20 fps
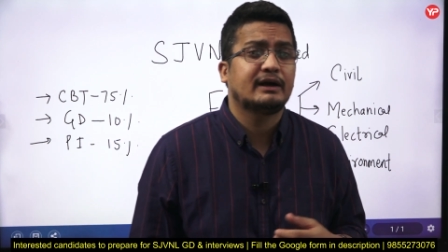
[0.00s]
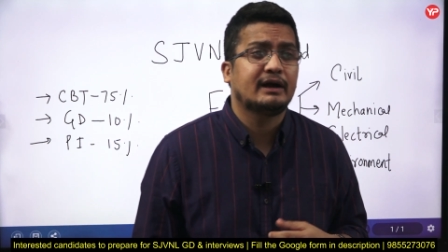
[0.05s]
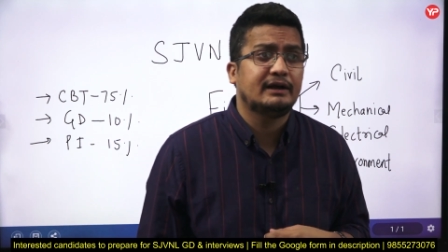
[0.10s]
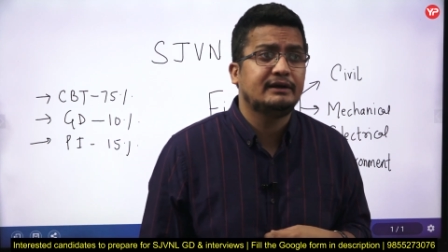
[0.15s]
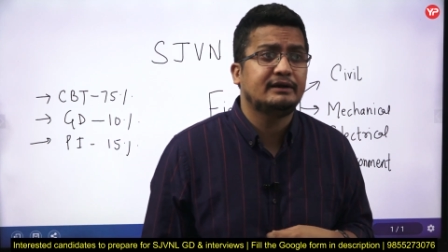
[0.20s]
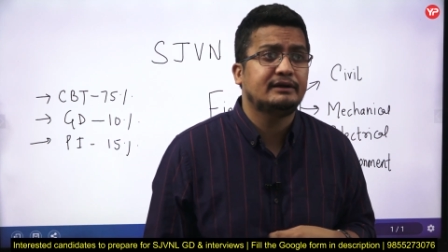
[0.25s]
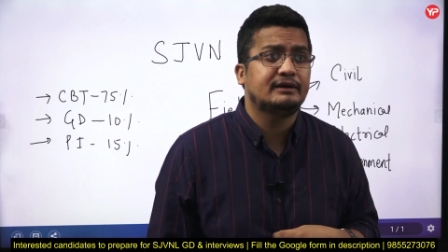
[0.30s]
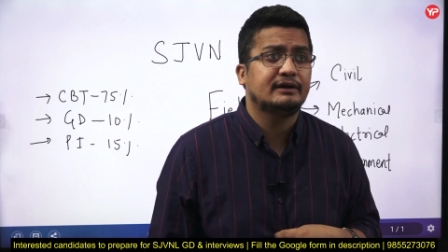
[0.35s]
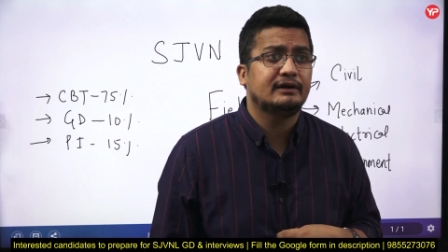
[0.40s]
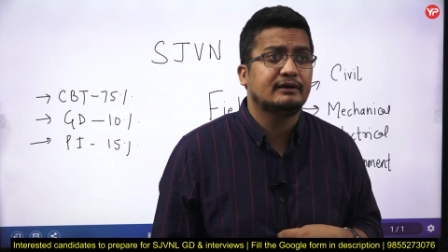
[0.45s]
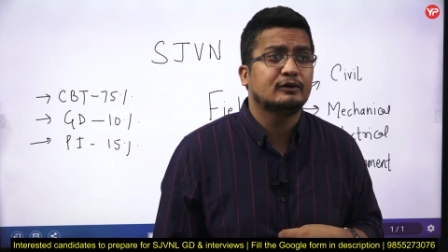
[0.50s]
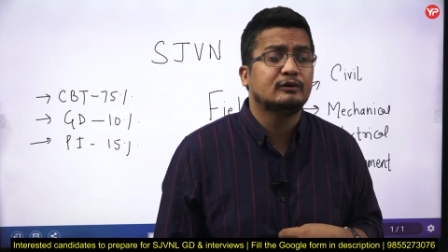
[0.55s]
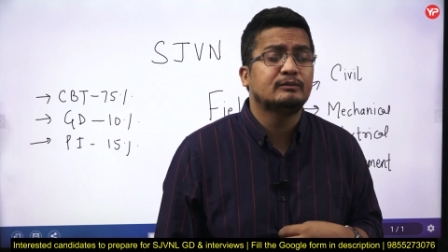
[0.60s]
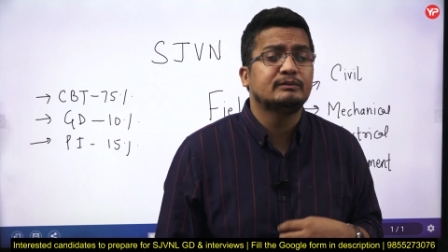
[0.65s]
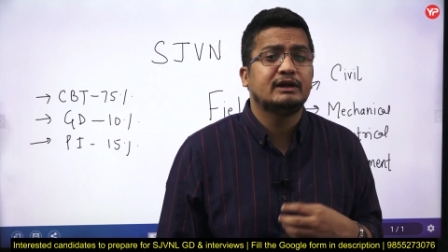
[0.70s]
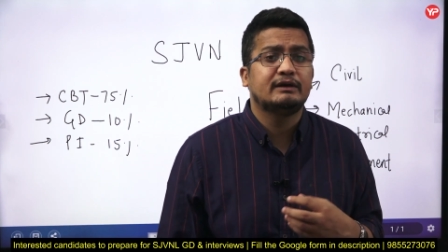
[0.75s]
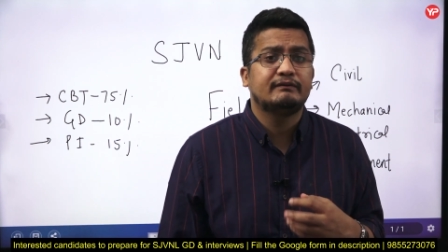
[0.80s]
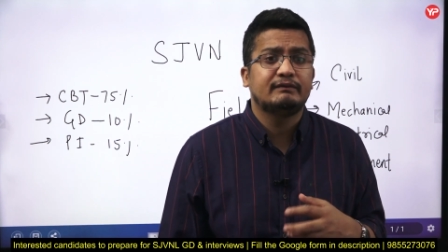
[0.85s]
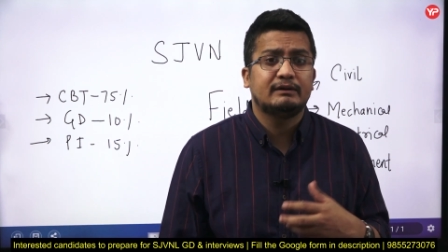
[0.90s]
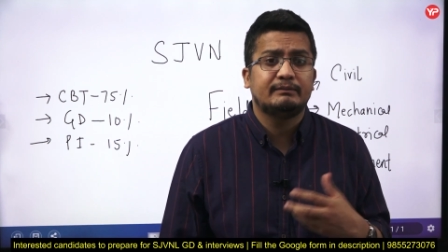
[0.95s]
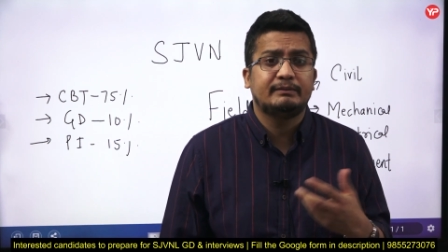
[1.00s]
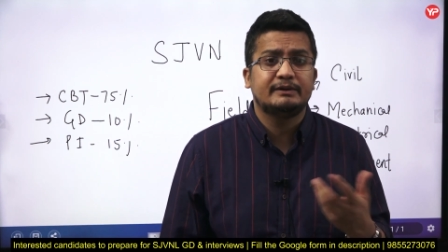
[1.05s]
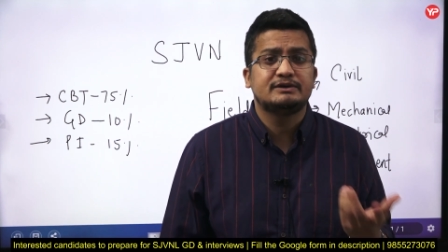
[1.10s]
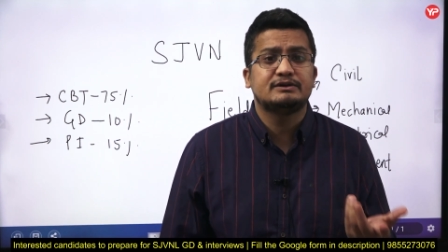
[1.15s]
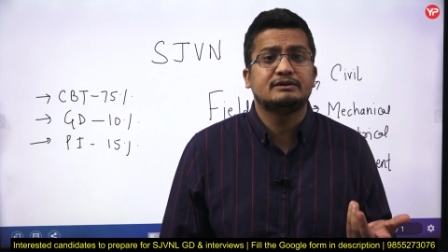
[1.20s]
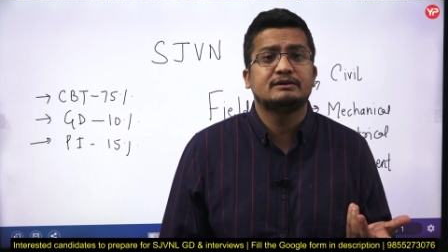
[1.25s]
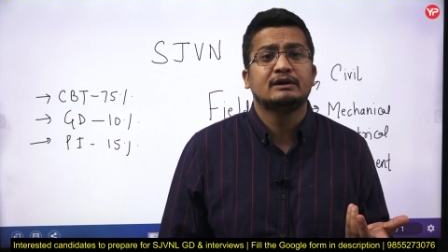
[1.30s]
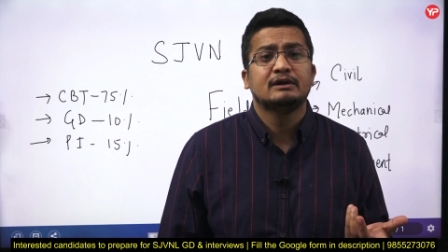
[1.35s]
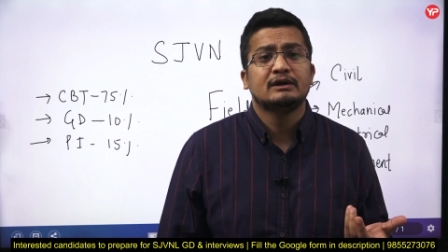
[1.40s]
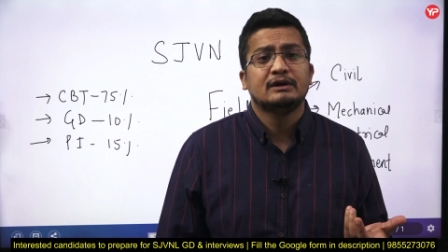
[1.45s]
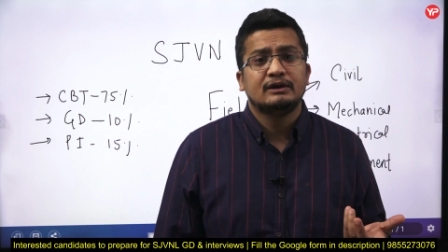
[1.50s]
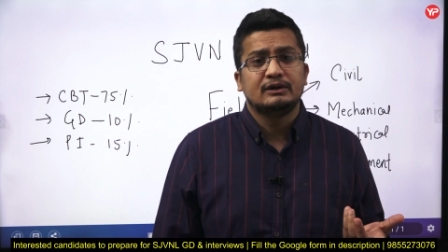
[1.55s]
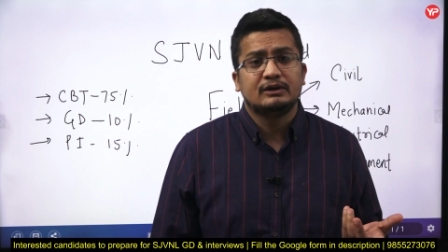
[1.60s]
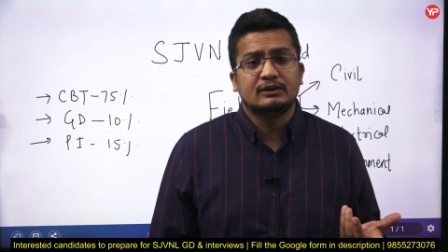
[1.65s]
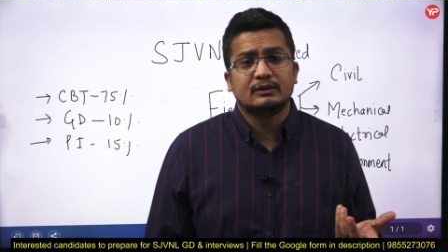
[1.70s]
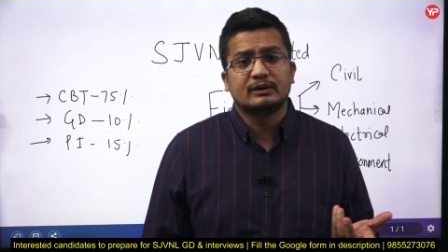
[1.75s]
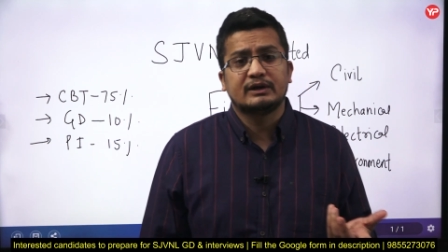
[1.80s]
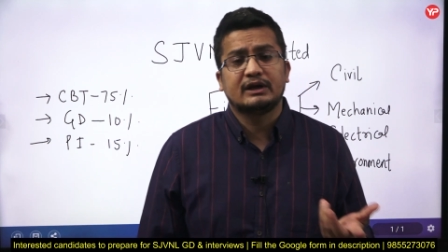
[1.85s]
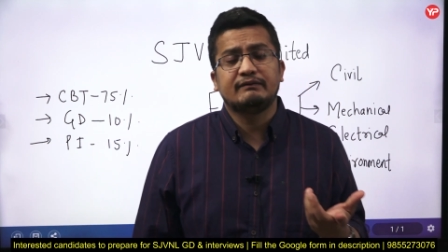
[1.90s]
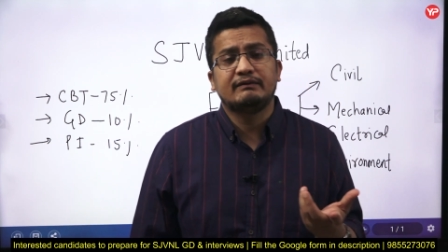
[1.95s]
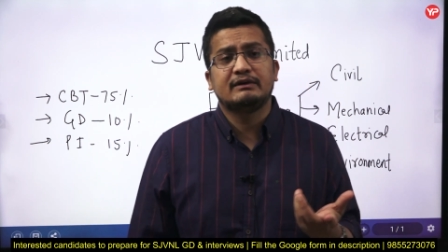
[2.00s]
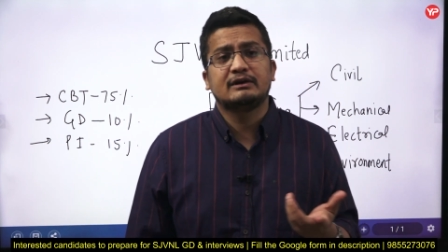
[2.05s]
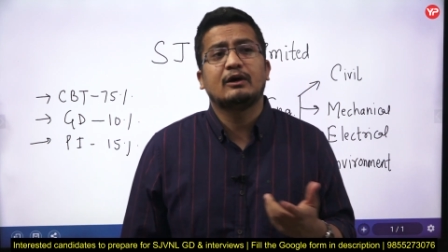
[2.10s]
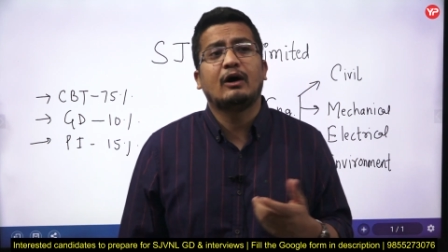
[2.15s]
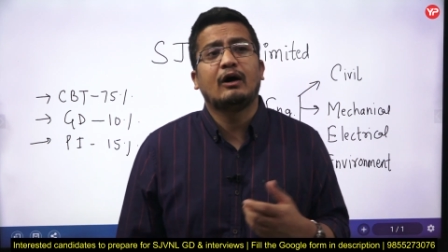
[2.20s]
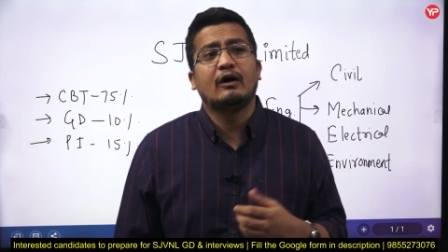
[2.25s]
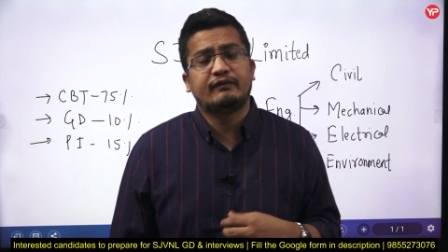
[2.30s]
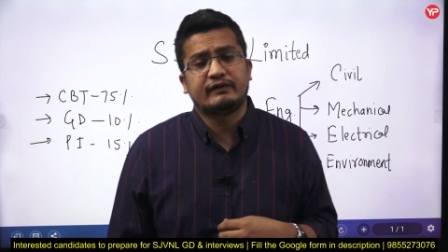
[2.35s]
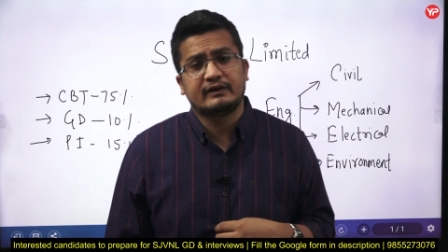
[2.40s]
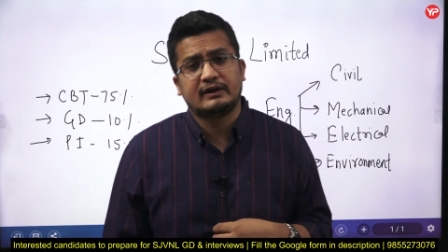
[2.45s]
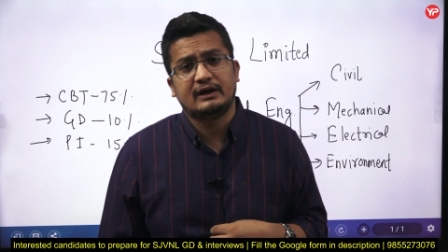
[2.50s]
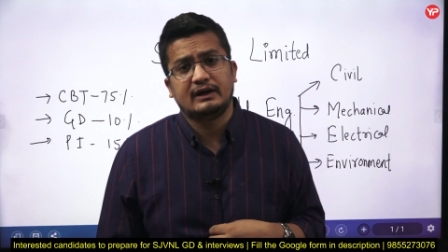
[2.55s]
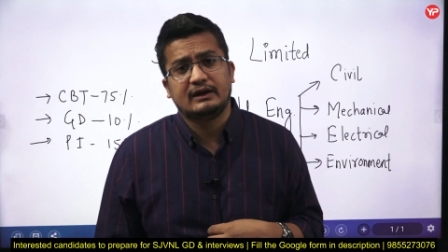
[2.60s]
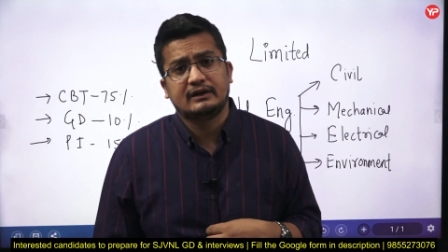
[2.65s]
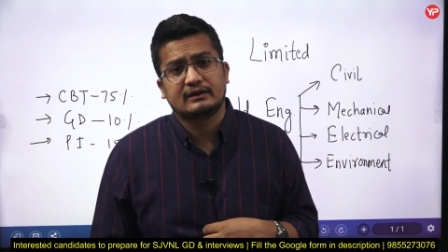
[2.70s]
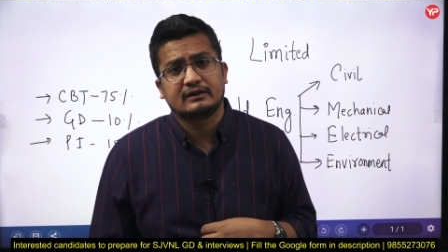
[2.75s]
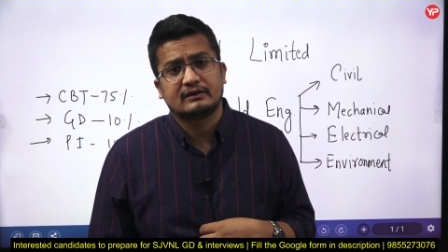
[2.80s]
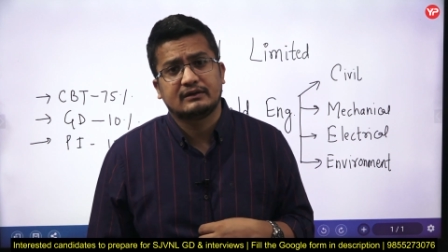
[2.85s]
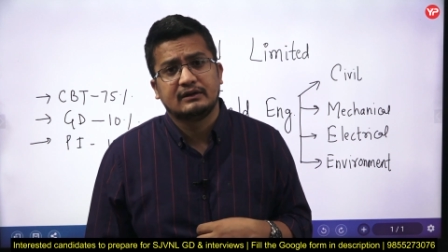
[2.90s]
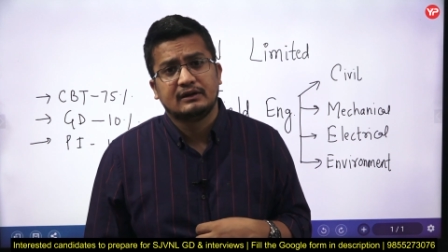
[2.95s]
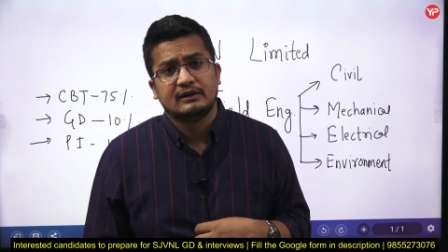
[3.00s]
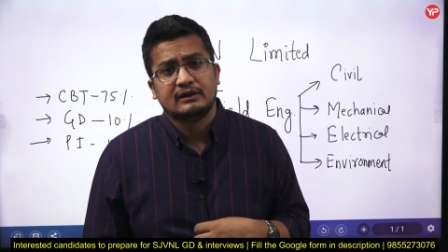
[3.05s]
candidate whom they will be, you know, giving the offer letter.